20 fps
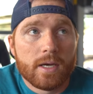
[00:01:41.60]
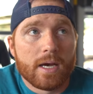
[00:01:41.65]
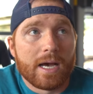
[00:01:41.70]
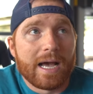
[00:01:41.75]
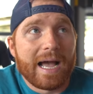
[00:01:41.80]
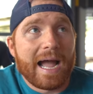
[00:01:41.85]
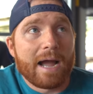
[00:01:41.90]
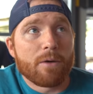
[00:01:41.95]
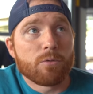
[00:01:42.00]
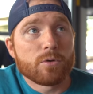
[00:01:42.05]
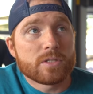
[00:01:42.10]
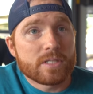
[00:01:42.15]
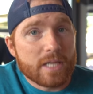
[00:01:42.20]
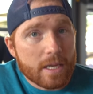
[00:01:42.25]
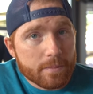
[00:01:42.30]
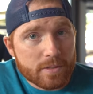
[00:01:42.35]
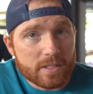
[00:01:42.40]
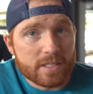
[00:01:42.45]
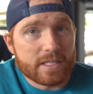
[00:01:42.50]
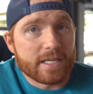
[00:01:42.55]
Uh, I was
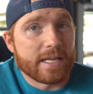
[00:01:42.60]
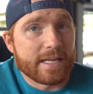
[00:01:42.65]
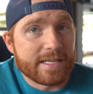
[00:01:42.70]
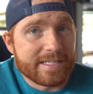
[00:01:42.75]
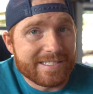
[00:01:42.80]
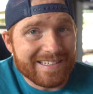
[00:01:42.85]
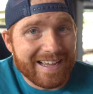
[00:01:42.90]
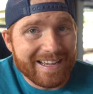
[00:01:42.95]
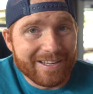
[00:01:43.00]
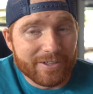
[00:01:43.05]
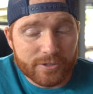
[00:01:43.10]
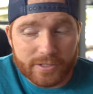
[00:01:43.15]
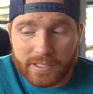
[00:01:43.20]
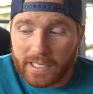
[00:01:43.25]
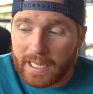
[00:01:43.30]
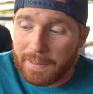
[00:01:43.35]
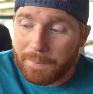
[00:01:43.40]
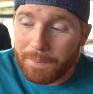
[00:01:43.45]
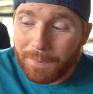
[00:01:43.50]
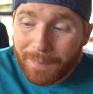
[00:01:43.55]
tempted to get a cider
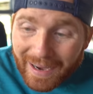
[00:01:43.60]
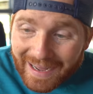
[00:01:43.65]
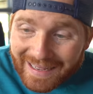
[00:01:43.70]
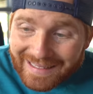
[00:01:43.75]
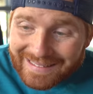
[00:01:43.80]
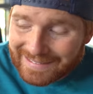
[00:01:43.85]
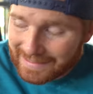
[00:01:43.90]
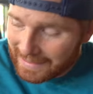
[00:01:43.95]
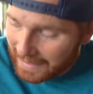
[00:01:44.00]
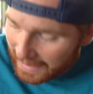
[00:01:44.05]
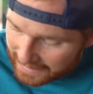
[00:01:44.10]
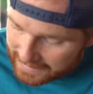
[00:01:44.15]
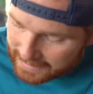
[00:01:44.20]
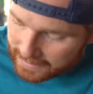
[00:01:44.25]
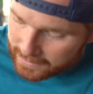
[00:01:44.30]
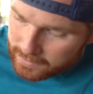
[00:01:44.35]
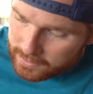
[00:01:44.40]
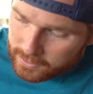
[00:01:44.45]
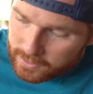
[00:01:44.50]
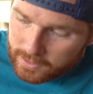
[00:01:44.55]
today, but I
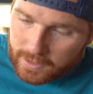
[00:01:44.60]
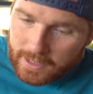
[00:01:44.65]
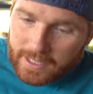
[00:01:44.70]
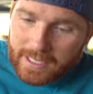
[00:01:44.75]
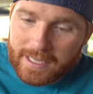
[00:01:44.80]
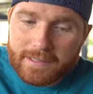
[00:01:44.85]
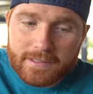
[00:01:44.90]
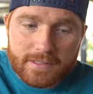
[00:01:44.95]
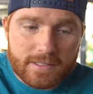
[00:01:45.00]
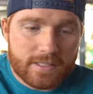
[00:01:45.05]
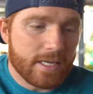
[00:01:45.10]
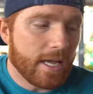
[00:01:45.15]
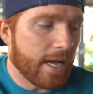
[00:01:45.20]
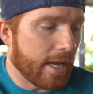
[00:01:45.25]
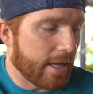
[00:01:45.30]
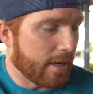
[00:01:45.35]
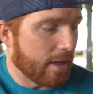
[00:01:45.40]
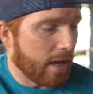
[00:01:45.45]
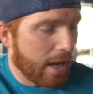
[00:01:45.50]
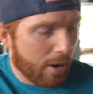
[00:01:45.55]
didn't.
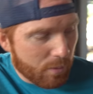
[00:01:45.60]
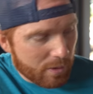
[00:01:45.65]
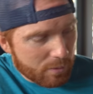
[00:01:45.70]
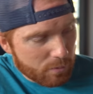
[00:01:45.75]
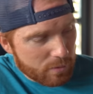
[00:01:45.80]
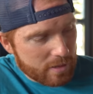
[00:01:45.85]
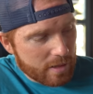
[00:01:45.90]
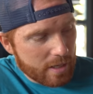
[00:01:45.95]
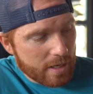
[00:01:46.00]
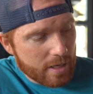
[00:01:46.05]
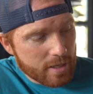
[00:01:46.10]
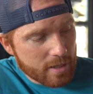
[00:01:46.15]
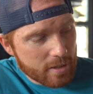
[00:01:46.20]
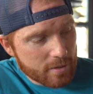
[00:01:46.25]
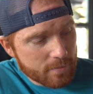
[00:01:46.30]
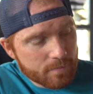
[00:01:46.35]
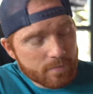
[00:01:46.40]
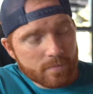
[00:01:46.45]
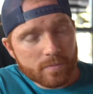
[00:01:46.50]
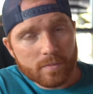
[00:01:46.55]
Instead, I went with a
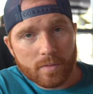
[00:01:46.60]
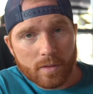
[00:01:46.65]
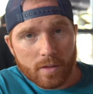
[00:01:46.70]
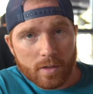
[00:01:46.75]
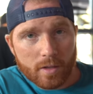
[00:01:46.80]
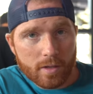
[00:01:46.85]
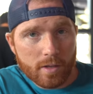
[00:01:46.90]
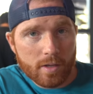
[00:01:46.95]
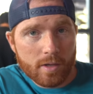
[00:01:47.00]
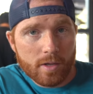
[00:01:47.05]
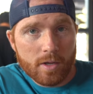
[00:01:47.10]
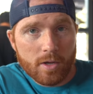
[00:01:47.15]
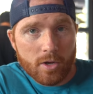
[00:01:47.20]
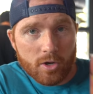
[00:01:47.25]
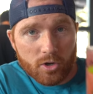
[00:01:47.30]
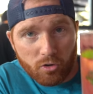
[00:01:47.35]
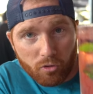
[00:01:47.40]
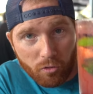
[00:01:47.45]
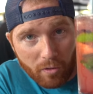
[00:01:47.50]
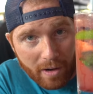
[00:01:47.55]

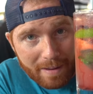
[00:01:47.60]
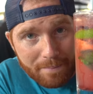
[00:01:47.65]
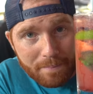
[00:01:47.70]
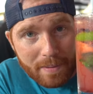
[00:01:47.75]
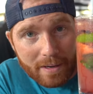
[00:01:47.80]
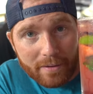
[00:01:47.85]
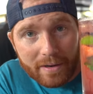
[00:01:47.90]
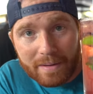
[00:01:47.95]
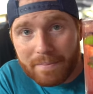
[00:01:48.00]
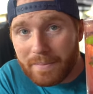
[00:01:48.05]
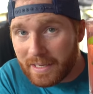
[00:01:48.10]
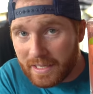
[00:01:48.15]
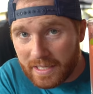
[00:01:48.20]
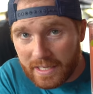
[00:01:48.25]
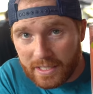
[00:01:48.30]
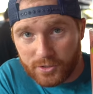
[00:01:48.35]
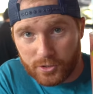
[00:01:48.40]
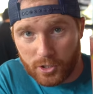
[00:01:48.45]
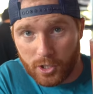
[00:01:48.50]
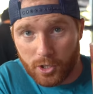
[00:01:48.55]
cranberry
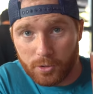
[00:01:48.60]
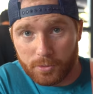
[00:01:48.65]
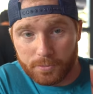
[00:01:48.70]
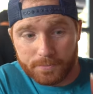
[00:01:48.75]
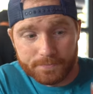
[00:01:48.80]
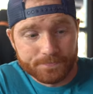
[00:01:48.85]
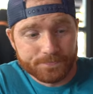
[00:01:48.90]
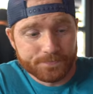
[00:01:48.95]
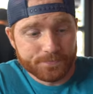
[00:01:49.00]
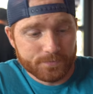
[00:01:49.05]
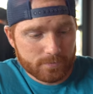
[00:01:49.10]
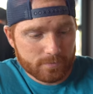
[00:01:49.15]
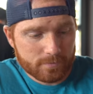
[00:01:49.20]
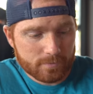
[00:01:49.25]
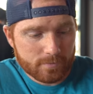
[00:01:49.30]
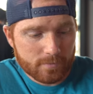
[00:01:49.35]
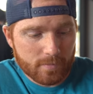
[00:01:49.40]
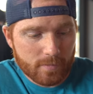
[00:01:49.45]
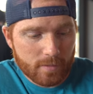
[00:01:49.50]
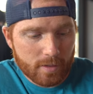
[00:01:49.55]
mojito.
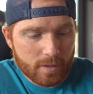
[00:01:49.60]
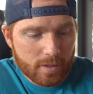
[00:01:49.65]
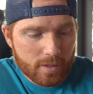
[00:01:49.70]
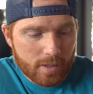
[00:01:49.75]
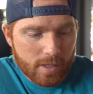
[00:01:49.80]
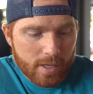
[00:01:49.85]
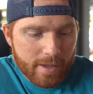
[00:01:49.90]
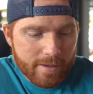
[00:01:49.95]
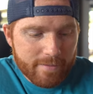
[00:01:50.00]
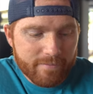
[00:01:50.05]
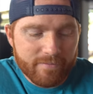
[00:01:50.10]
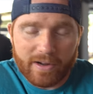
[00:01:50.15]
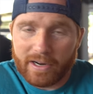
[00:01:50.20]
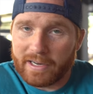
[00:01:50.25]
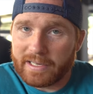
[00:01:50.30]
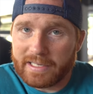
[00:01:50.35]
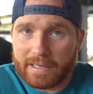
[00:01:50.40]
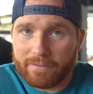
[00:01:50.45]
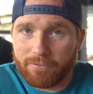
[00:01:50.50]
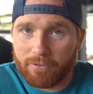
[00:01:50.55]

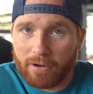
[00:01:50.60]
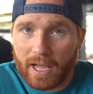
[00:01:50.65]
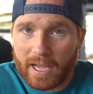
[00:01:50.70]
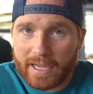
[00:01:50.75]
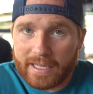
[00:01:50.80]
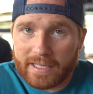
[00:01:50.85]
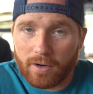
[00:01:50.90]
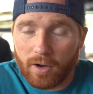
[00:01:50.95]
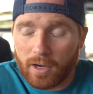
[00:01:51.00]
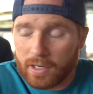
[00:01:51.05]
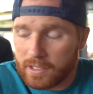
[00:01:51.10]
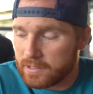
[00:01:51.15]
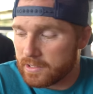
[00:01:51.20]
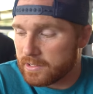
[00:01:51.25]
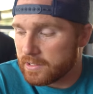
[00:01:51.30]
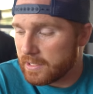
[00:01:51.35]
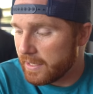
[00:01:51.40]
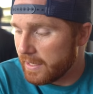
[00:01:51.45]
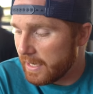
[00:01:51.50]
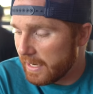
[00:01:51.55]
Very different. I can
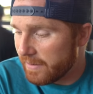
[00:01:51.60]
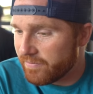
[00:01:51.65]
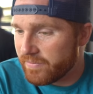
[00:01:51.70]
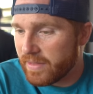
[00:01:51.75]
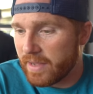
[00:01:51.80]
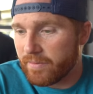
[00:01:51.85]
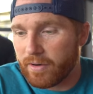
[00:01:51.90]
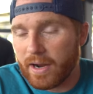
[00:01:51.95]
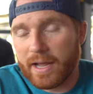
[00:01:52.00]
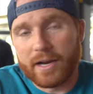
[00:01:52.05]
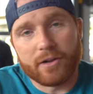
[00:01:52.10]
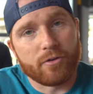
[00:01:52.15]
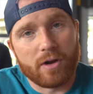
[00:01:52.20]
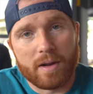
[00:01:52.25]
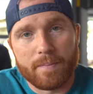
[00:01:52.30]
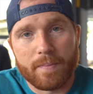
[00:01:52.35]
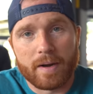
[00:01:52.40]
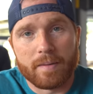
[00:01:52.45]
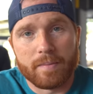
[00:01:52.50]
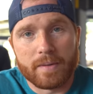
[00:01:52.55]
honestly say that I've never had a
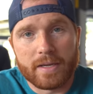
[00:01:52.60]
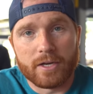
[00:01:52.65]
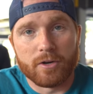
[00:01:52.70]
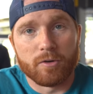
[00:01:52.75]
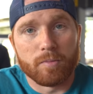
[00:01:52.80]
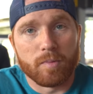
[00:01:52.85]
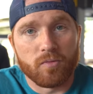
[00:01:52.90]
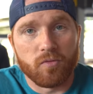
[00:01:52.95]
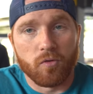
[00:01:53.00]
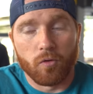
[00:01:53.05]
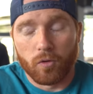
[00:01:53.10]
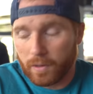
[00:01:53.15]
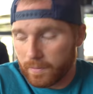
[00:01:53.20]
cranberry mojito before.